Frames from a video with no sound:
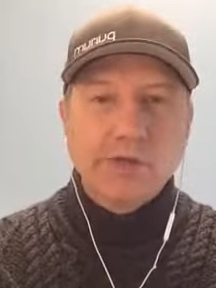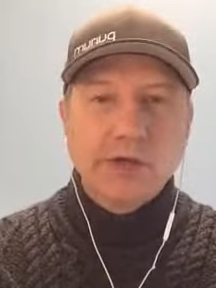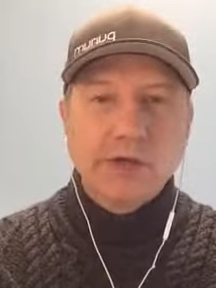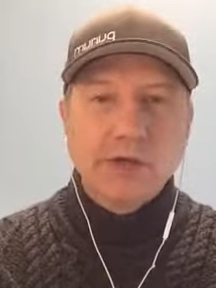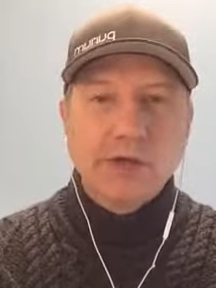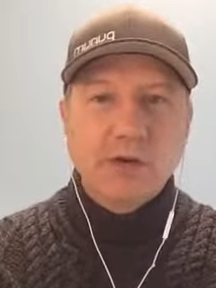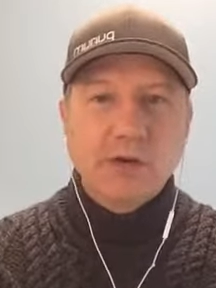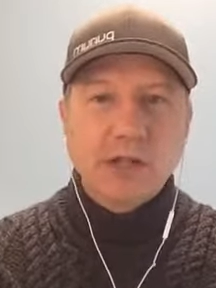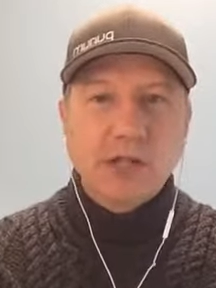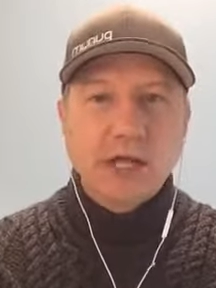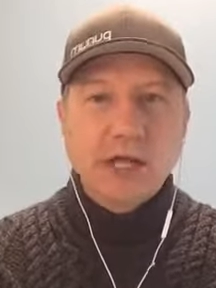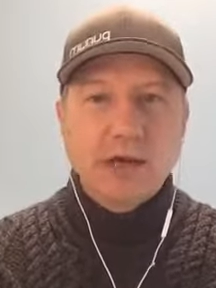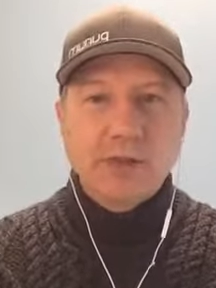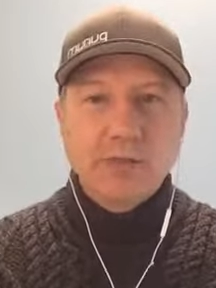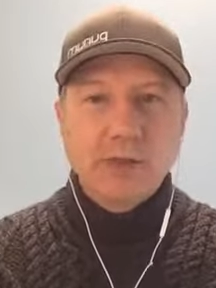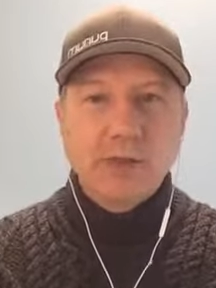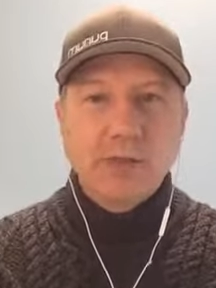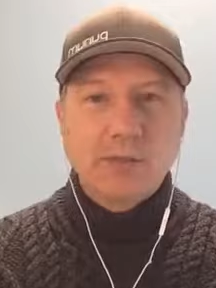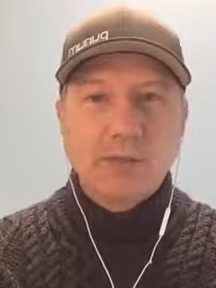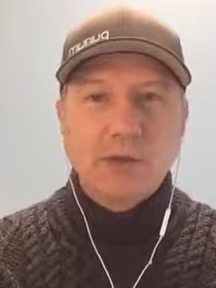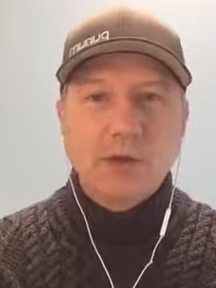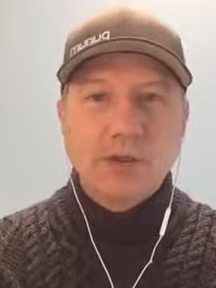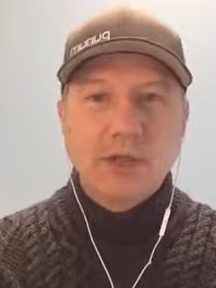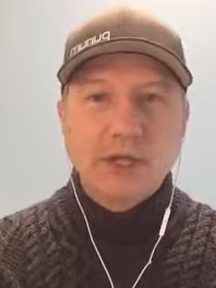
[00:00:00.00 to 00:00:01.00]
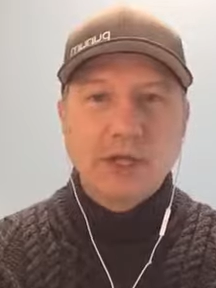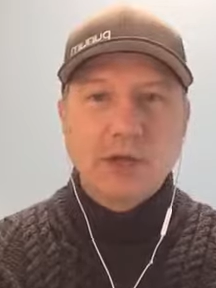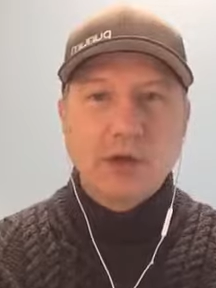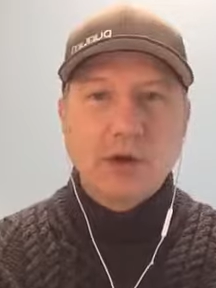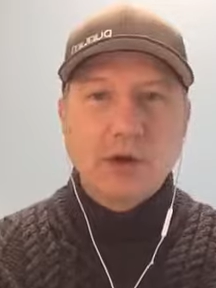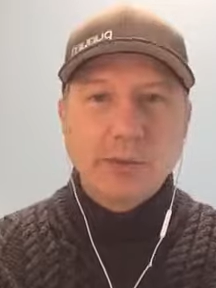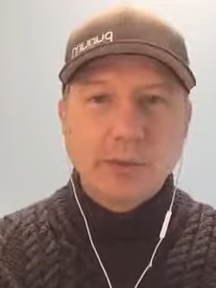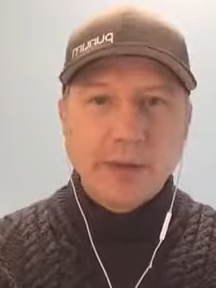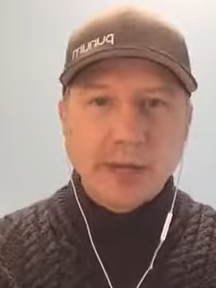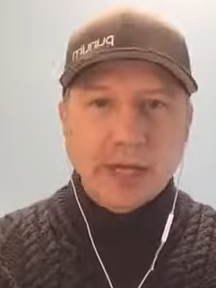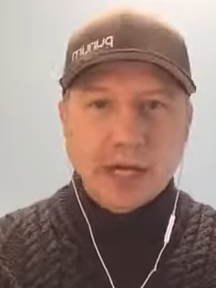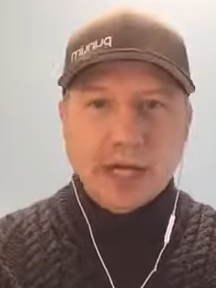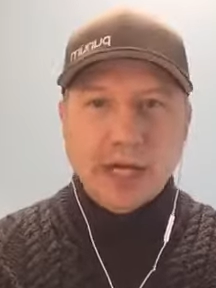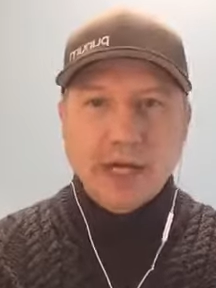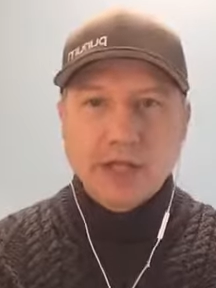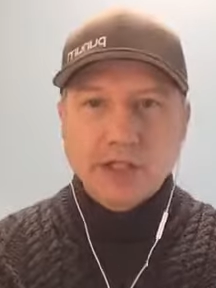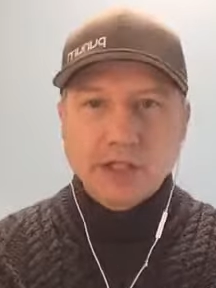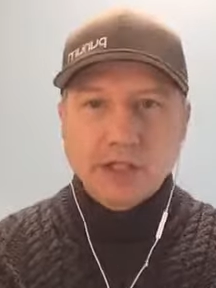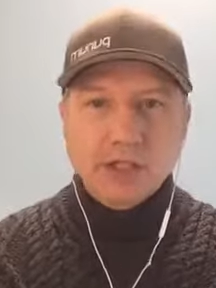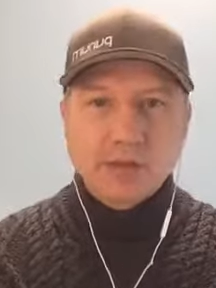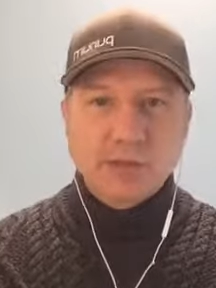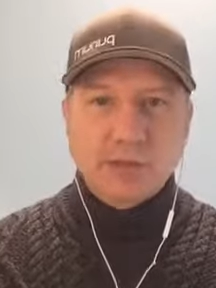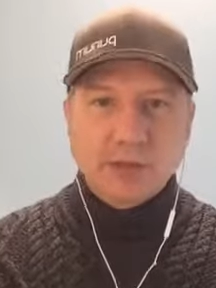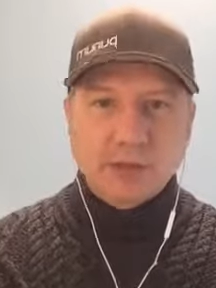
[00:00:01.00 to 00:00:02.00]
I know a lot of people think, "Oh my gosh,
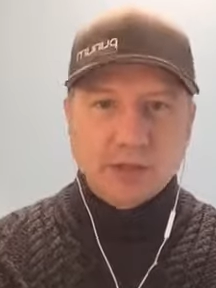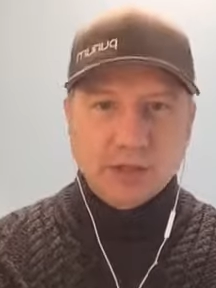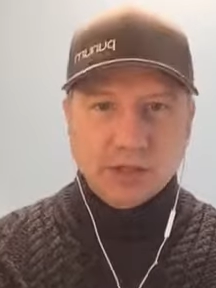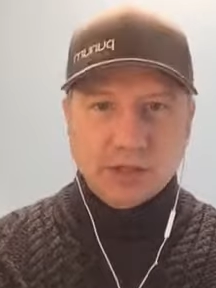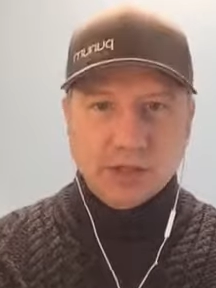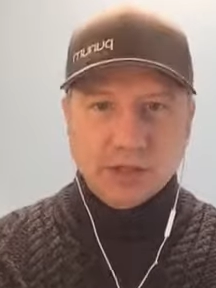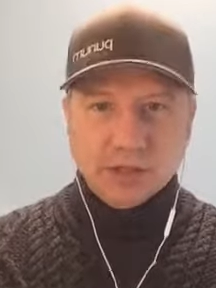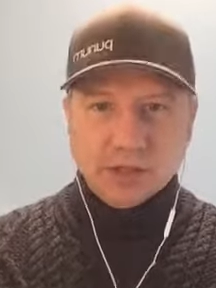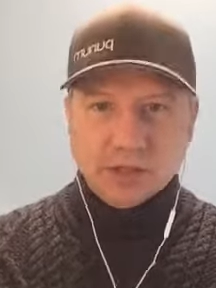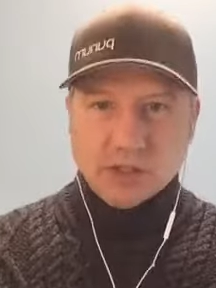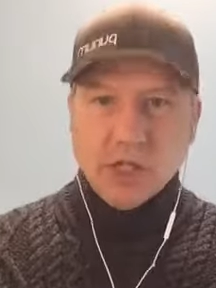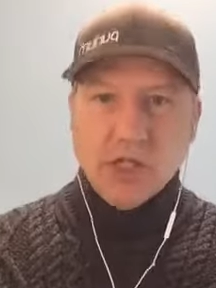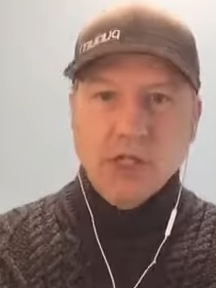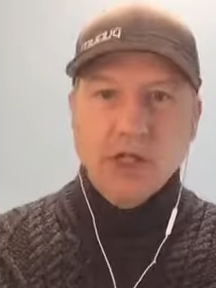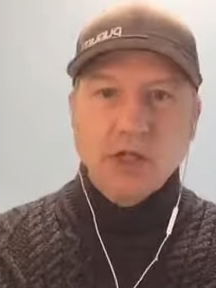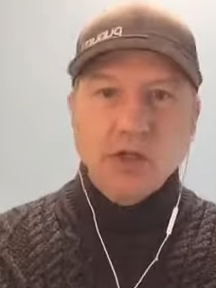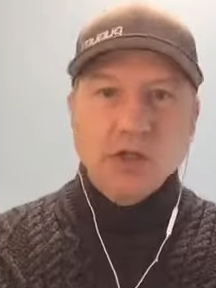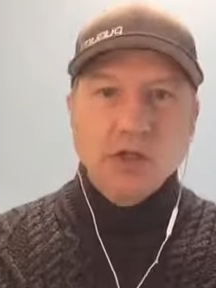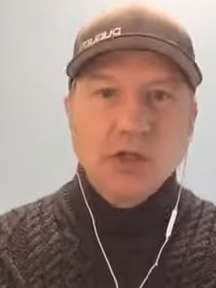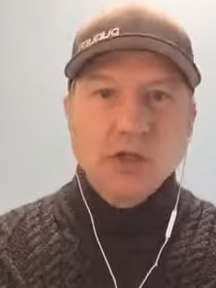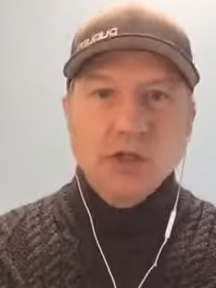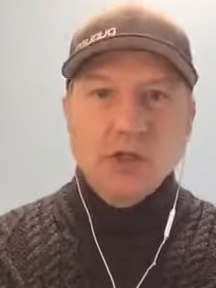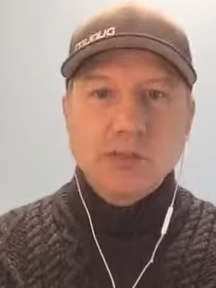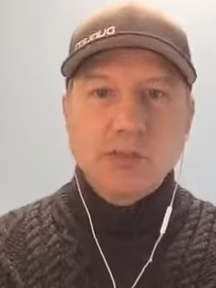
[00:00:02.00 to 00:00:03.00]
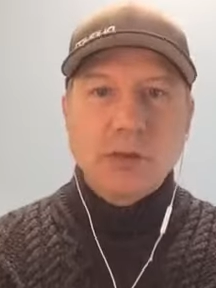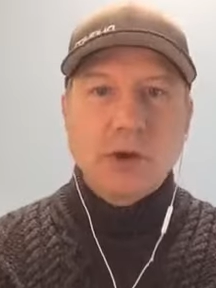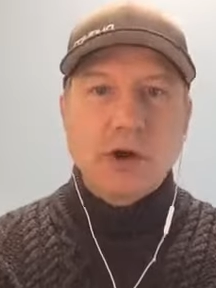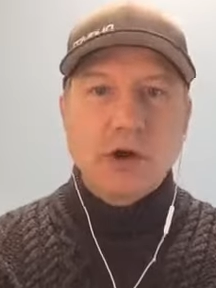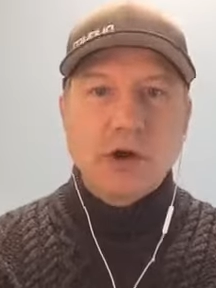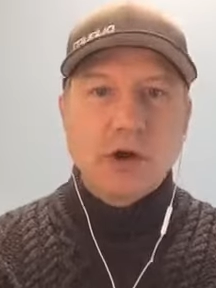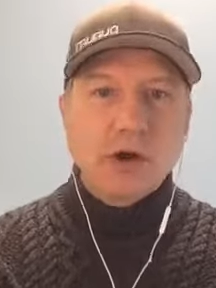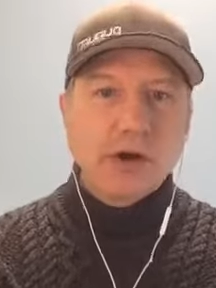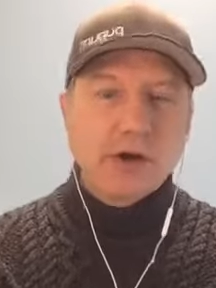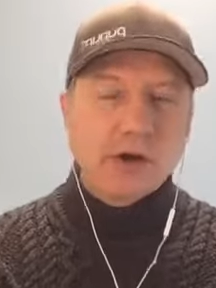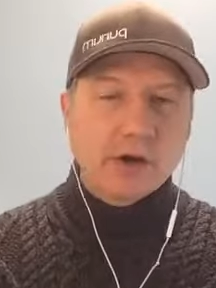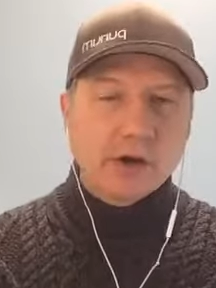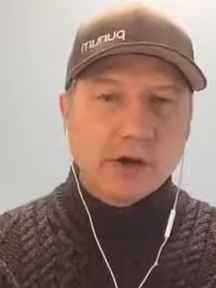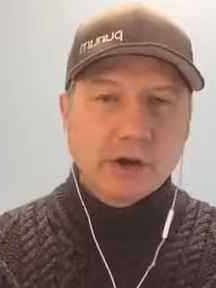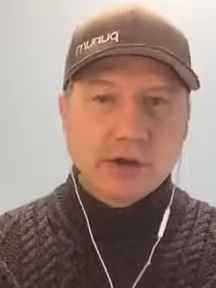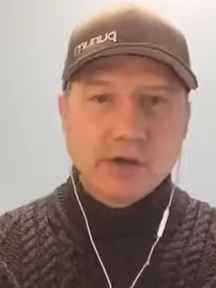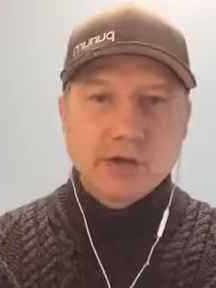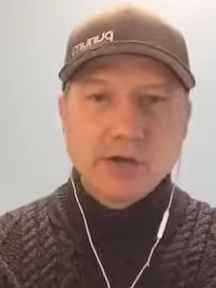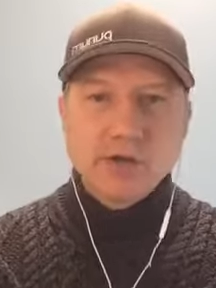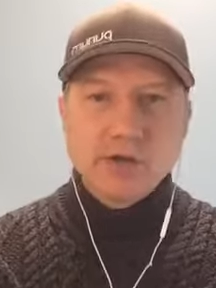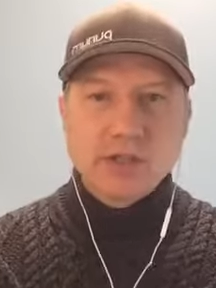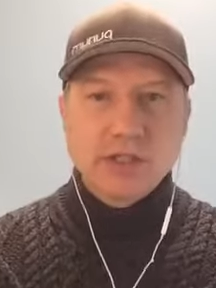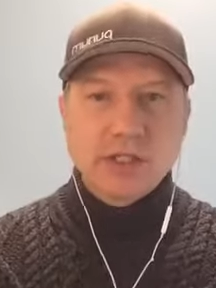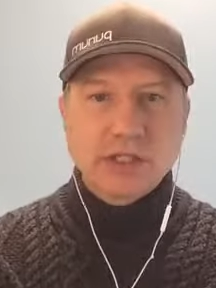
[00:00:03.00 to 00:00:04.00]
this person is too smart or
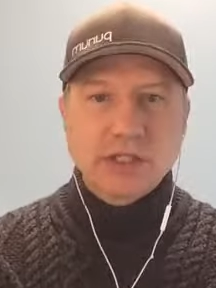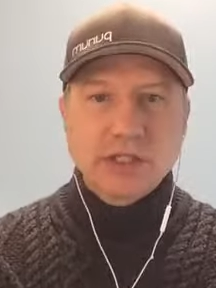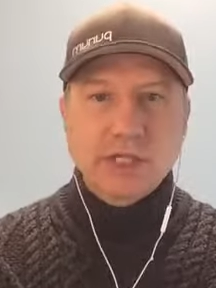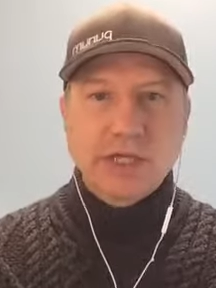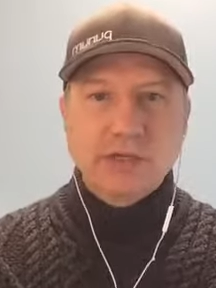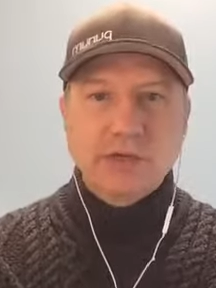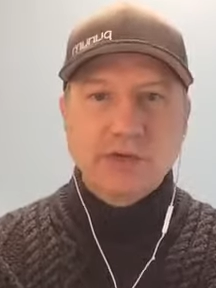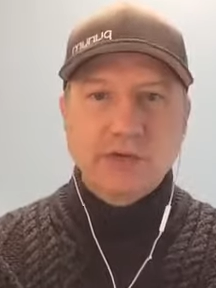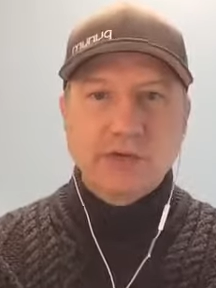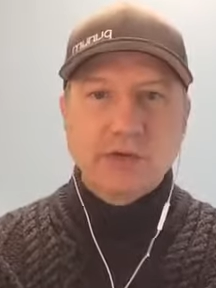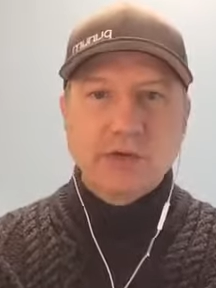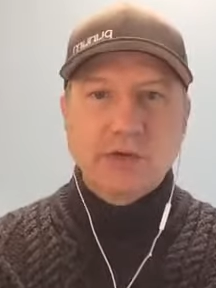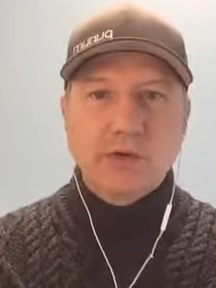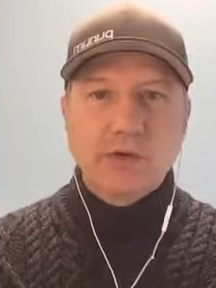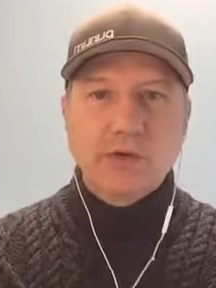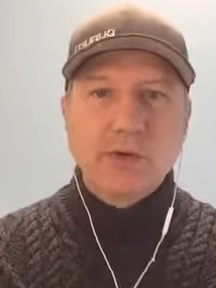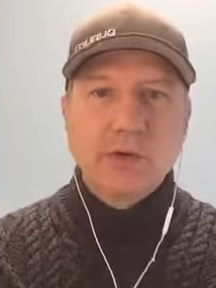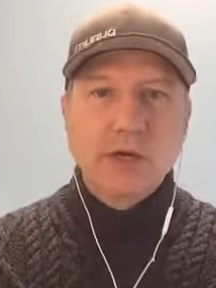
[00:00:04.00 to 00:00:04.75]
too successful."